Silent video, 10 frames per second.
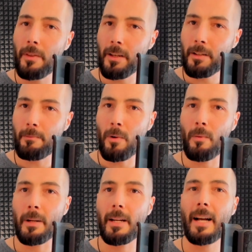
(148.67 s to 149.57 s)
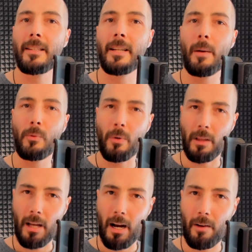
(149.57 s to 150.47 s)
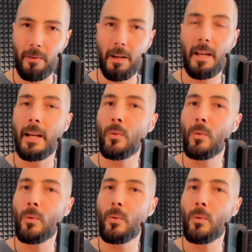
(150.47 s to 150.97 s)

to this moment has kept you alive